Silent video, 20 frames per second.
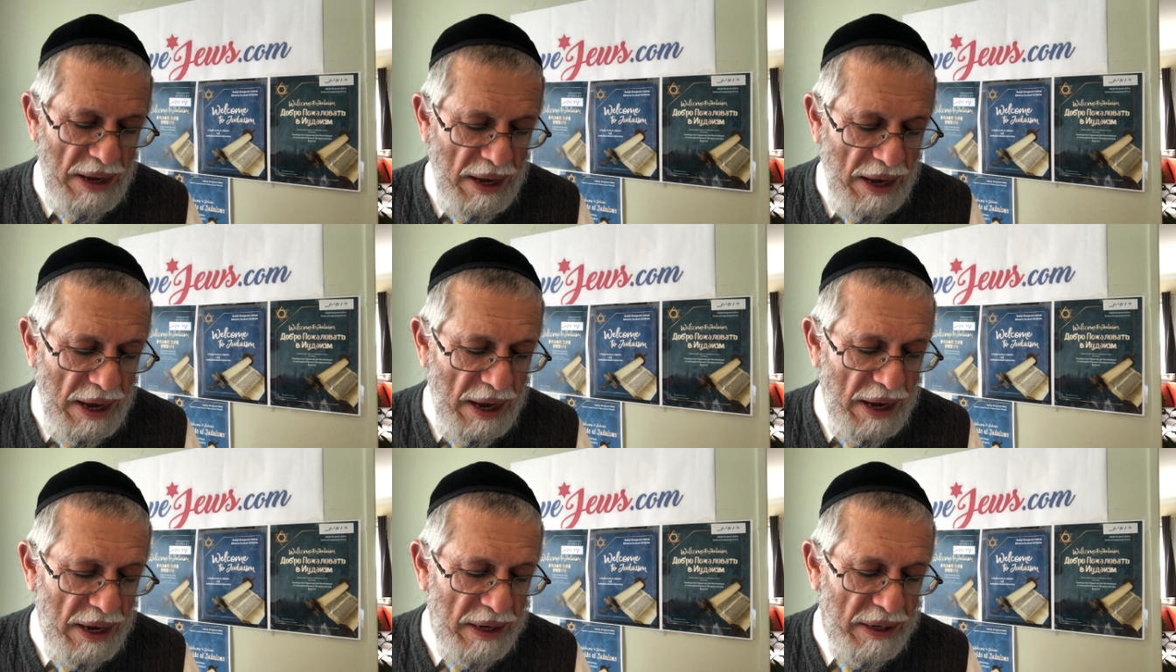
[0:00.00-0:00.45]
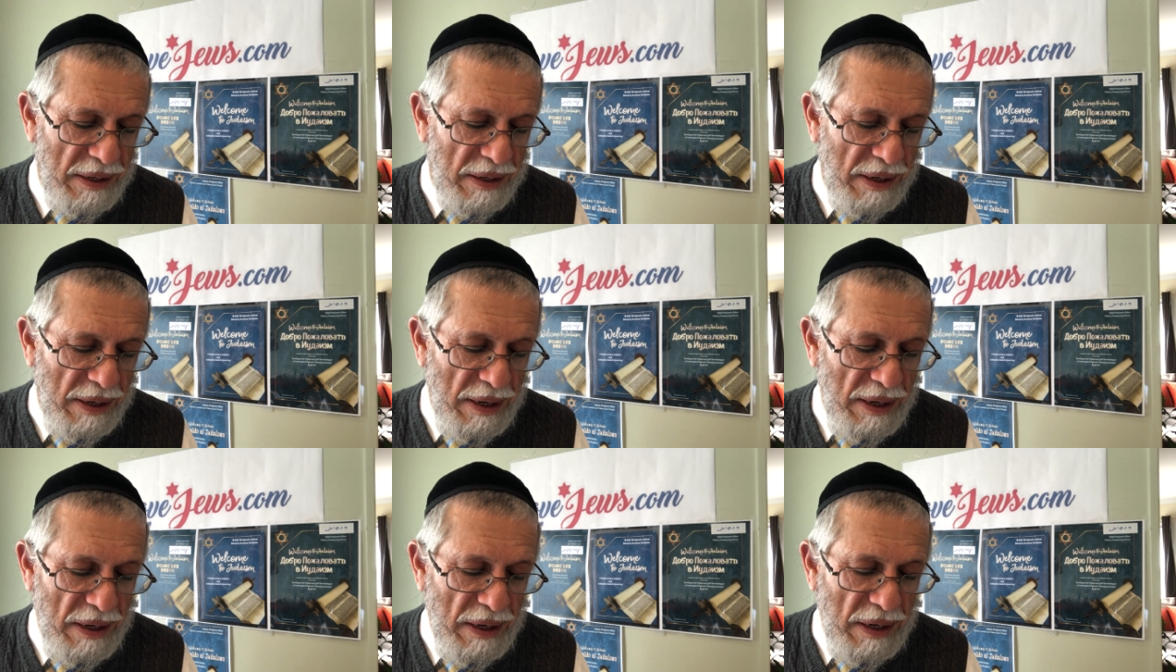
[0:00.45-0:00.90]
And
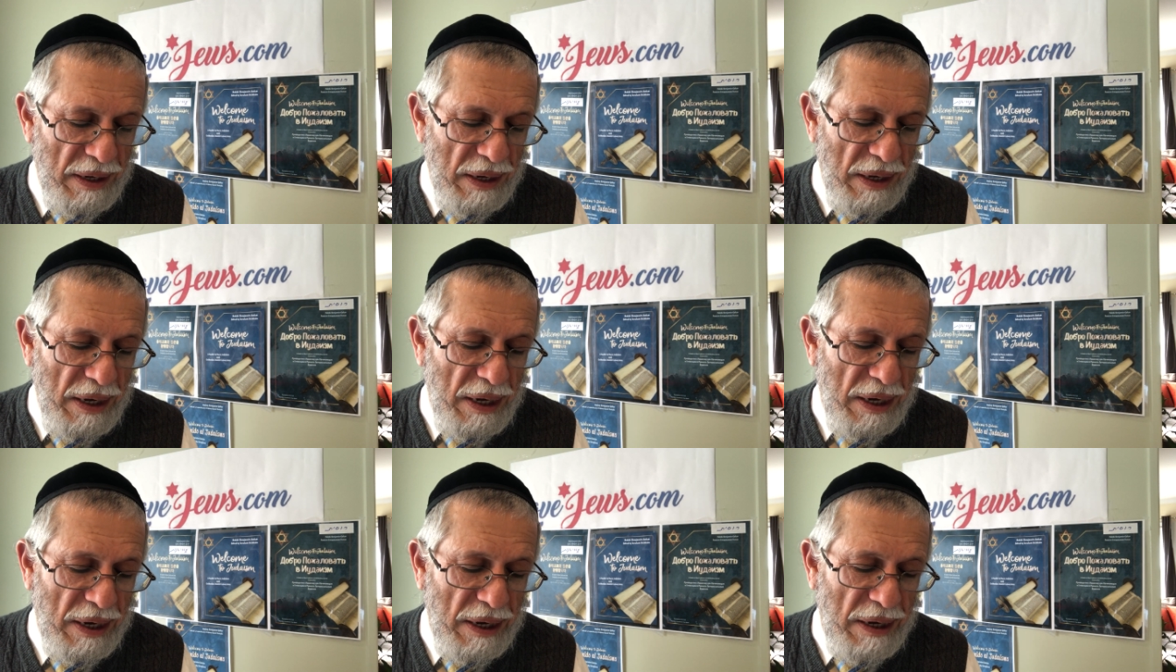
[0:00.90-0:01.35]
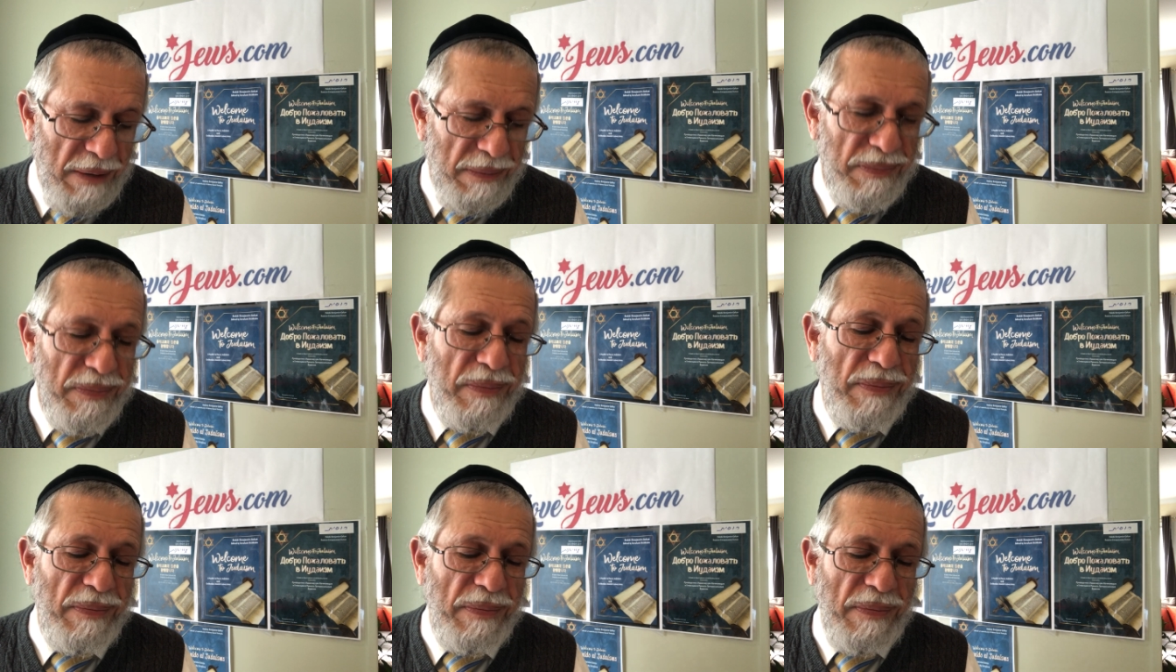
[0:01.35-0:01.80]
um,
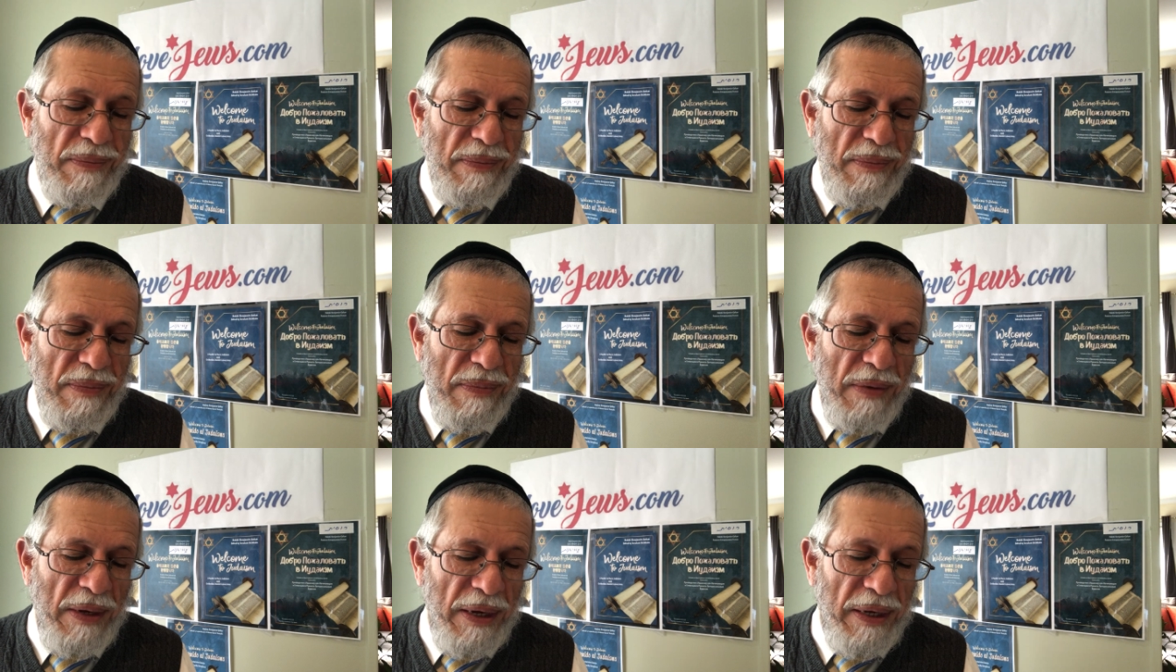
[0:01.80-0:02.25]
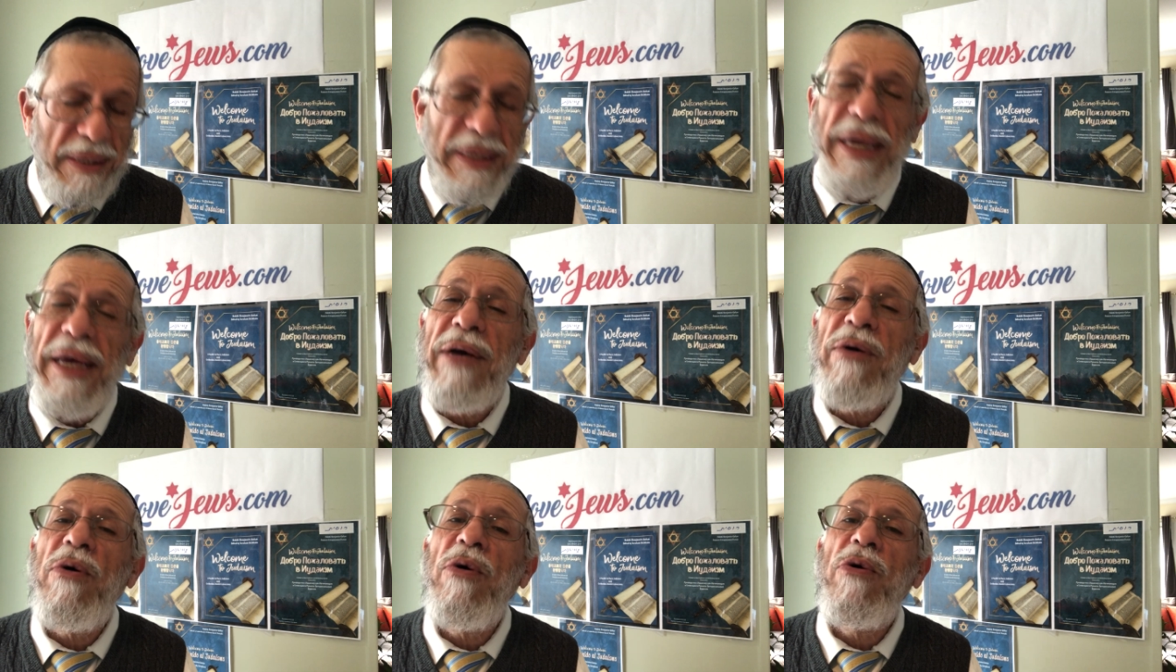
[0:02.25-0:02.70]

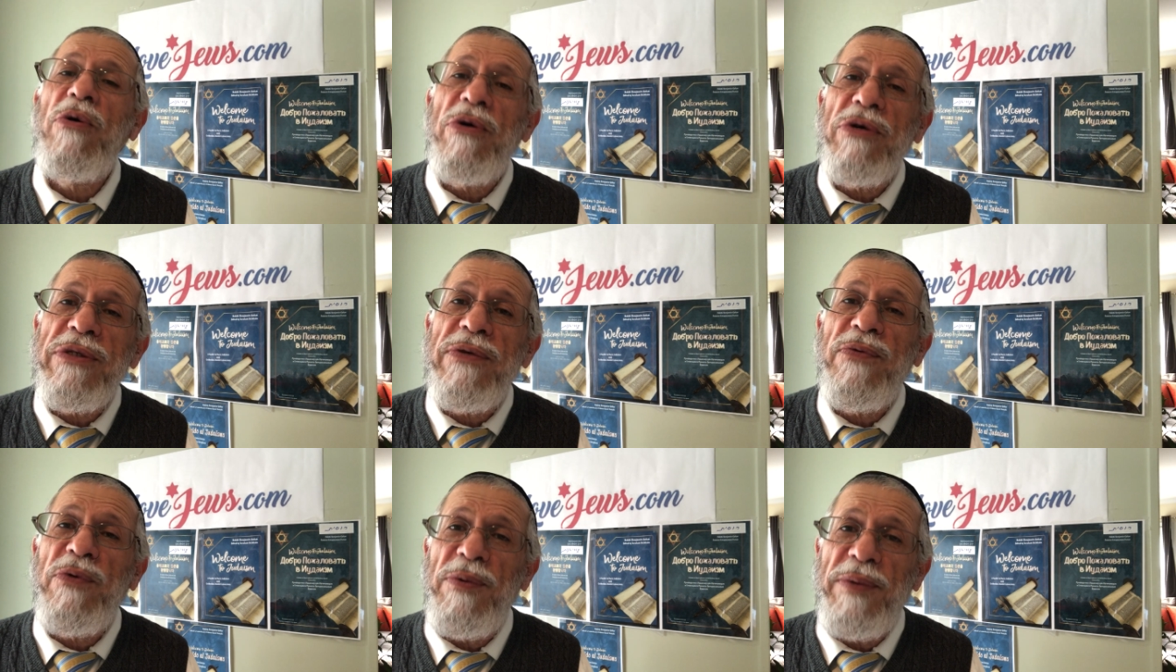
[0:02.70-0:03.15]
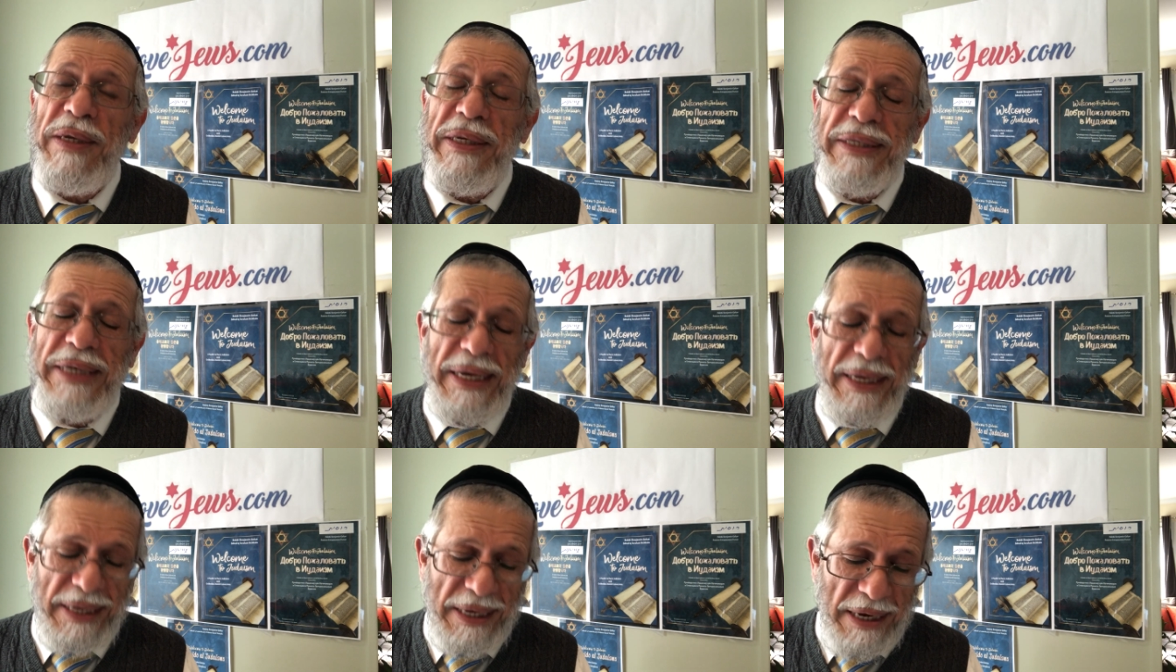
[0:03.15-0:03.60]
the conclusion from
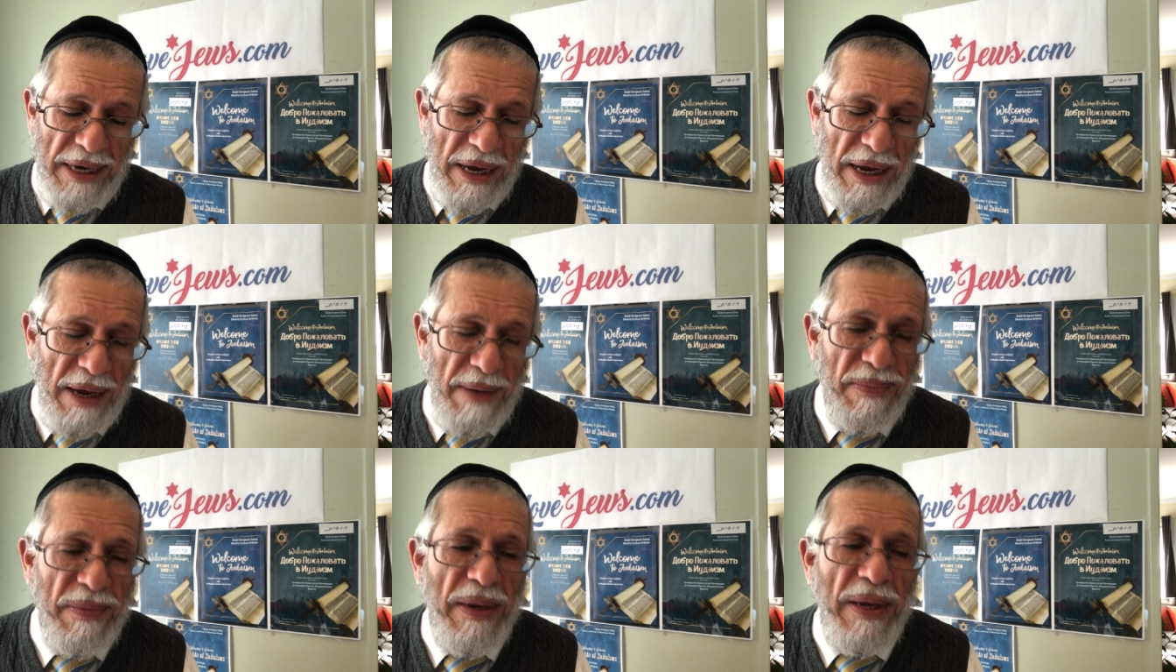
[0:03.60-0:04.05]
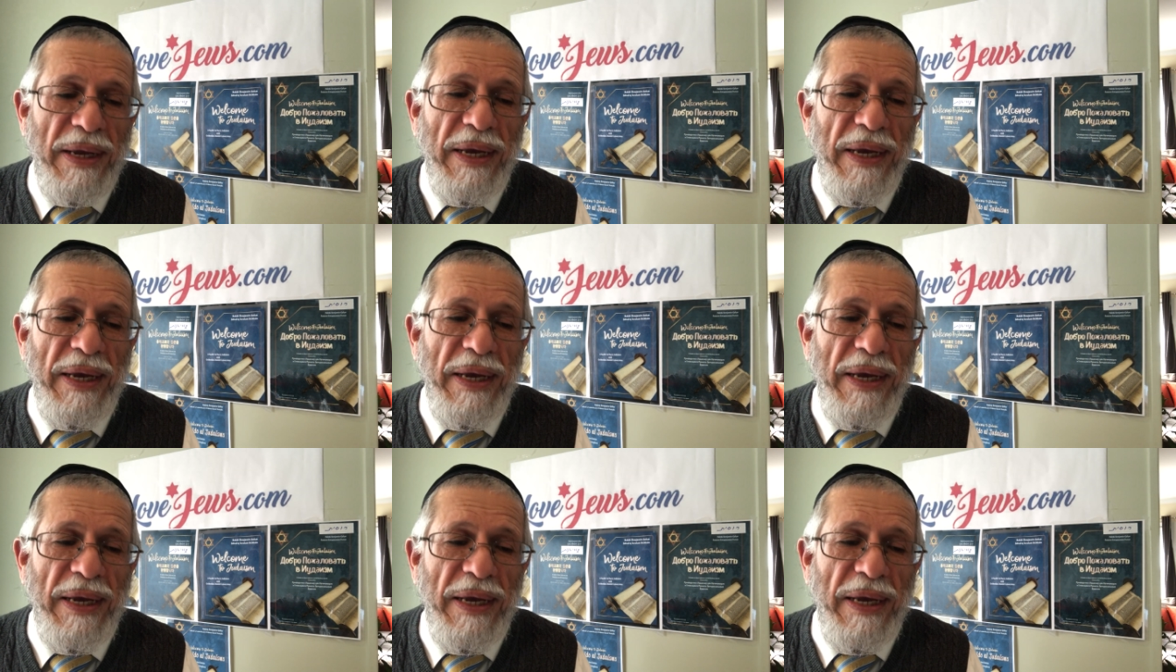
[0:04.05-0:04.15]
this idea